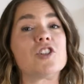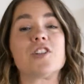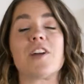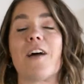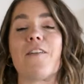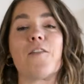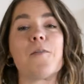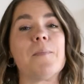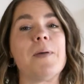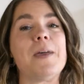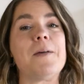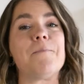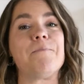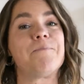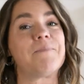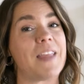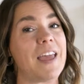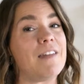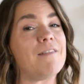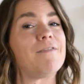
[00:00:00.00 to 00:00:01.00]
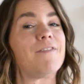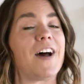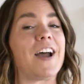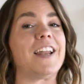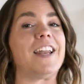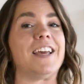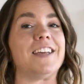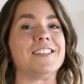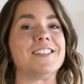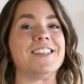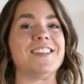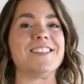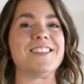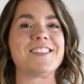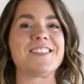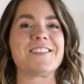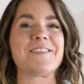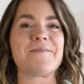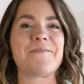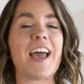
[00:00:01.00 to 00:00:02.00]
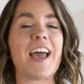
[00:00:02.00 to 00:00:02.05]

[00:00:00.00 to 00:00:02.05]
government and finances.